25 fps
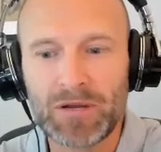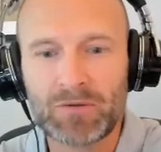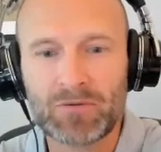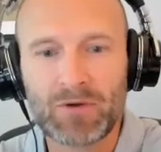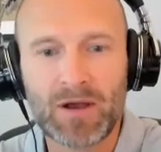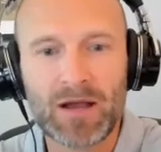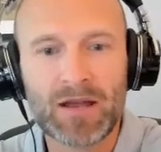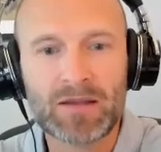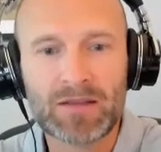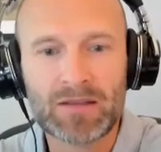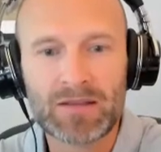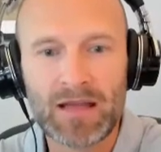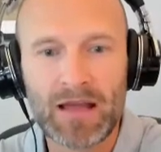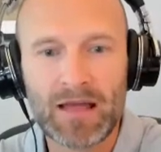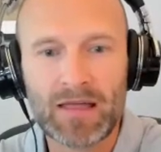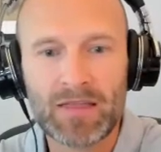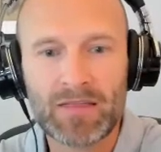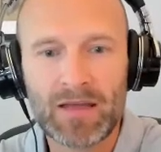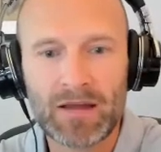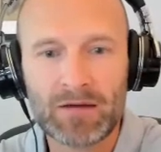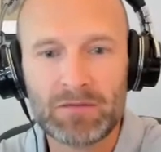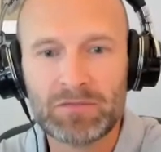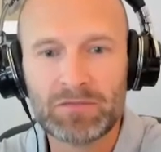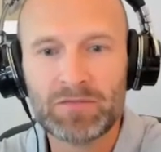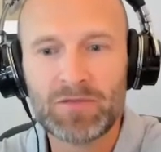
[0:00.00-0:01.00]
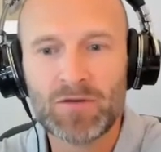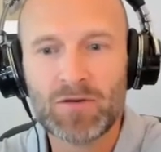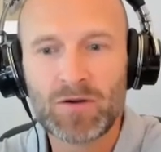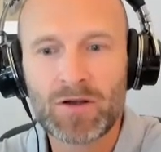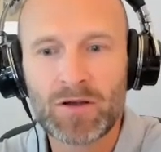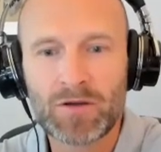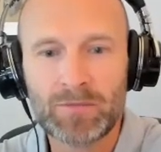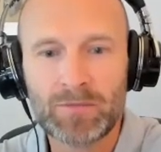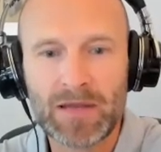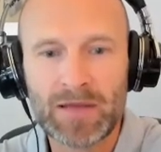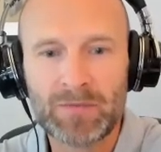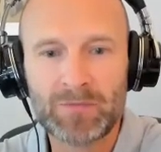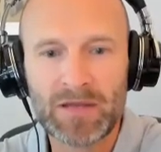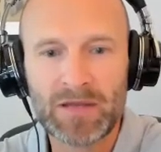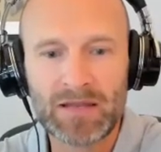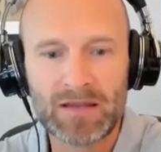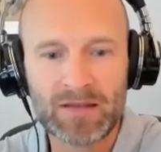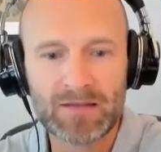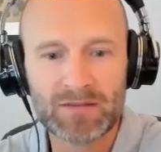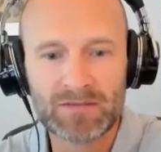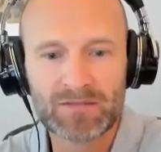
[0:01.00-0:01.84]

right? That full commitment.